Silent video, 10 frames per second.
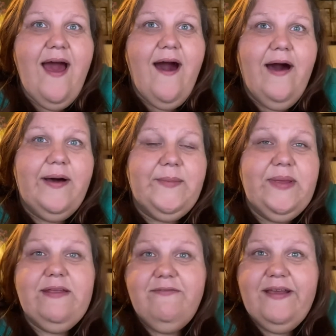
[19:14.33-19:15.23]

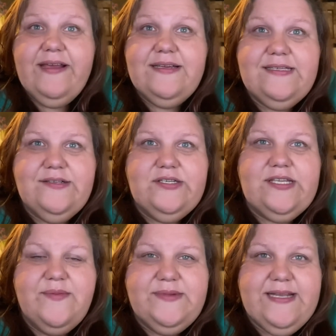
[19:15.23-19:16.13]
in Vegas. There's
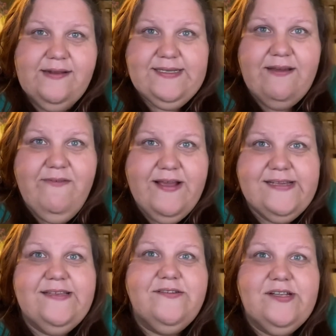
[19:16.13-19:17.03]
some downtown
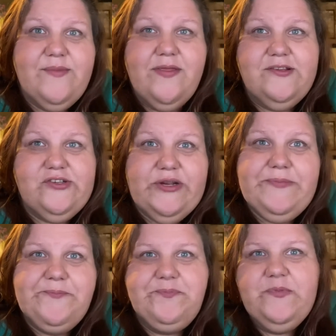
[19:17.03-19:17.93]
Vegas and there's some on the Strip,
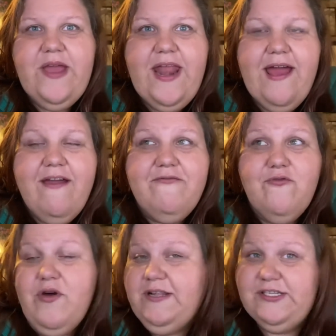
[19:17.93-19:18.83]
and I've
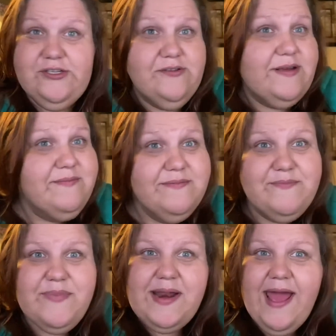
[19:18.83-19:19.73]
wanted to do them,
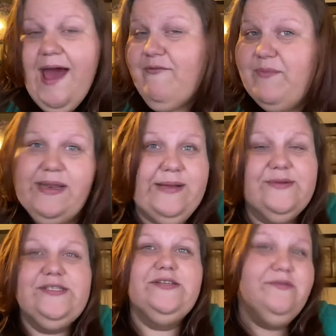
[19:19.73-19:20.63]
but I haven't been able
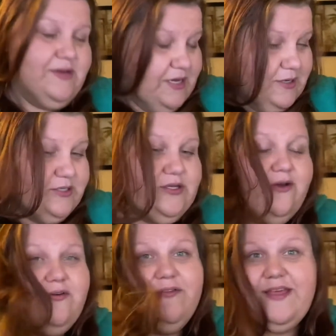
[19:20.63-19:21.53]
to.
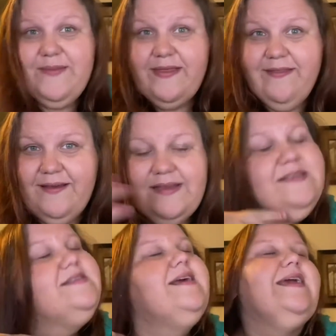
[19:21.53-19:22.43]
So they made the
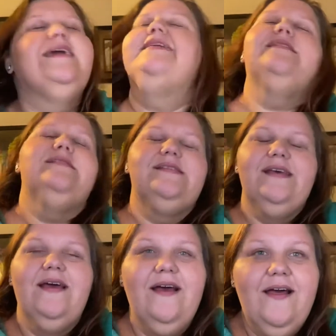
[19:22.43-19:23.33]
list, and
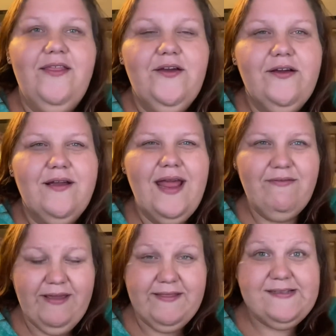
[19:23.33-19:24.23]
they're kind of
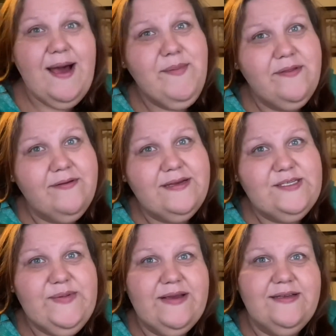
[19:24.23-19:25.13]
like at the top of the
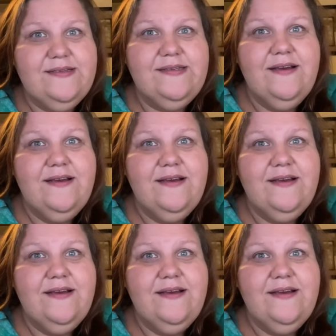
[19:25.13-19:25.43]
list because